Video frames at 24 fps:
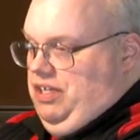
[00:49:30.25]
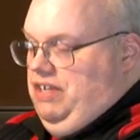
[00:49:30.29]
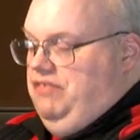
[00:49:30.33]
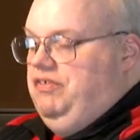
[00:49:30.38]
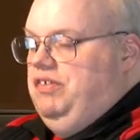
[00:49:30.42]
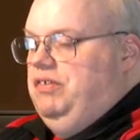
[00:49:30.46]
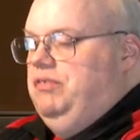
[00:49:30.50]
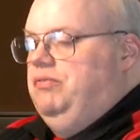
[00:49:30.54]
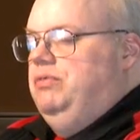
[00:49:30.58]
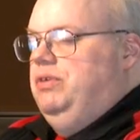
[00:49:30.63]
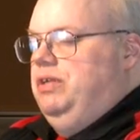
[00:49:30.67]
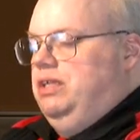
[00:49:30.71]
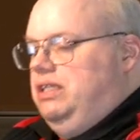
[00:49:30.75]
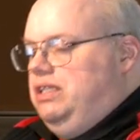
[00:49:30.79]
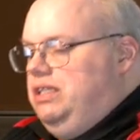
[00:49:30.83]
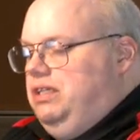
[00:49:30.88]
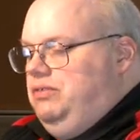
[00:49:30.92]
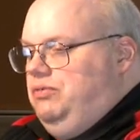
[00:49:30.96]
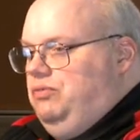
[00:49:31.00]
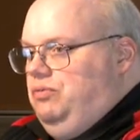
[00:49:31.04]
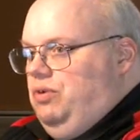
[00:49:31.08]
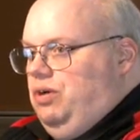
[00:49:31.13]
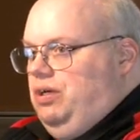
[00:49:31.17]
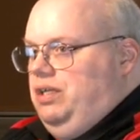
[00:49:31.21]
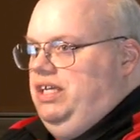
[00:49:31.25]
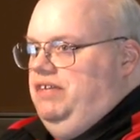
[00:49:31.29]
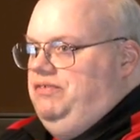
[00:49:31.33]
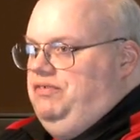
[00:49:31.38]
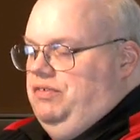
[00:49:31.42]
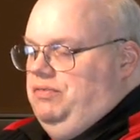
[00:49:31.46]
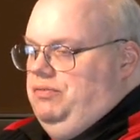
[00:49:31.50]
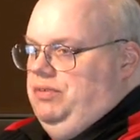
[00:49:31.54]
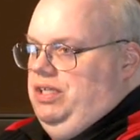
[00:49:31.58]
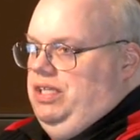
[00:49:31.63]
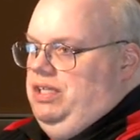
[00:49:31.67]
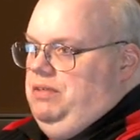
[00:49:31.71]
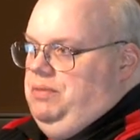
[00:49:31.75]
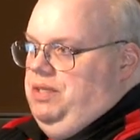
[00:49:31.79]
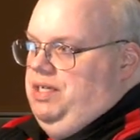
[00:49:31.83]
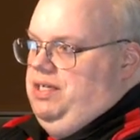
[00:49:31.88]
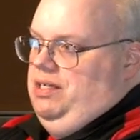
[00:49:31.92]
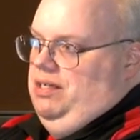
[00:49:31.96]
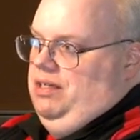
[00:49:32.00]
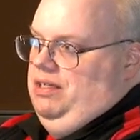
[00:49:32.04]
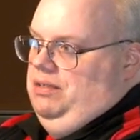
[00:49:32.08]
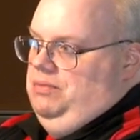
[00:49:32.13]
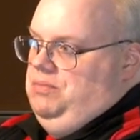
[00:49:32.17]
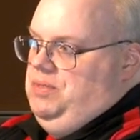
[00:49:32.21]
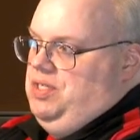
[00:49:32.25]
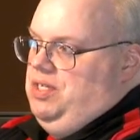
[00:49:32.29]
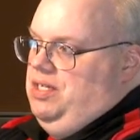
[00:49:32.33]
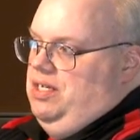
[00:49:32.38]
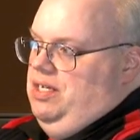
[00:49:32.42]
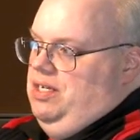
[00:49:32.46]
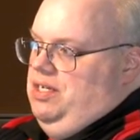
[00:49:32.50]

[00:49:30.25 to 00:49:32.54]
If it really, if it really becomes